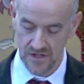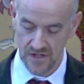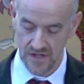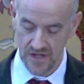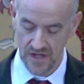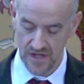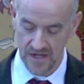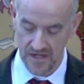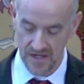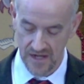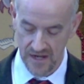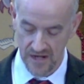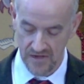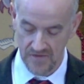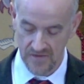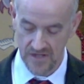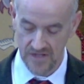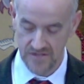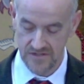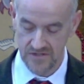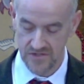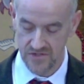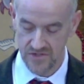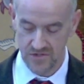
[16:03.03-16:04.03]
And now
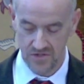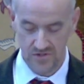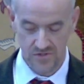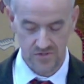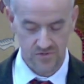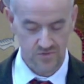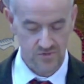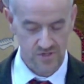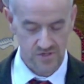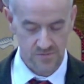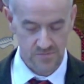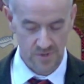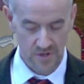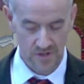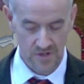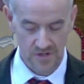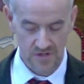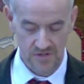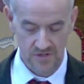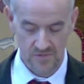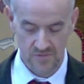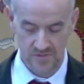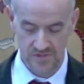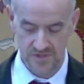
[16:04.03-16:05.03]
let the church
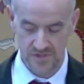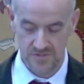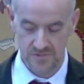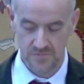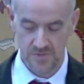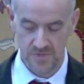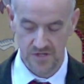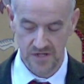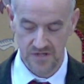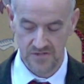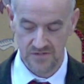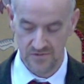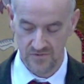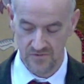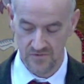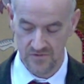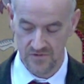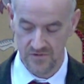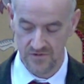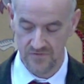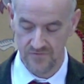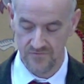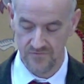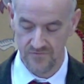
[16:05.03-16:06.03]
respond with Speak,
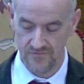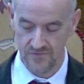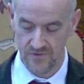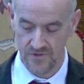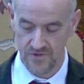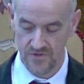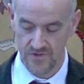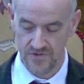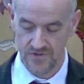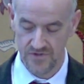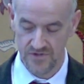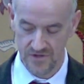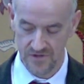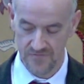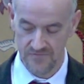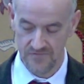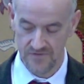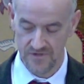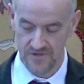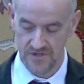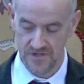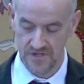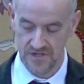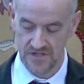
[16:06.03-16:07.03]
Lord, for your
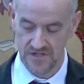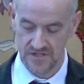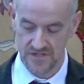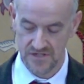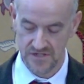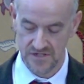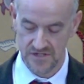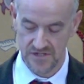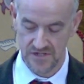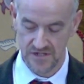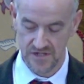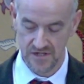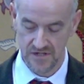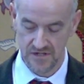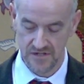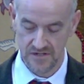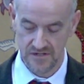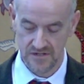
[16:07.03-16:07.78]
servant is listening.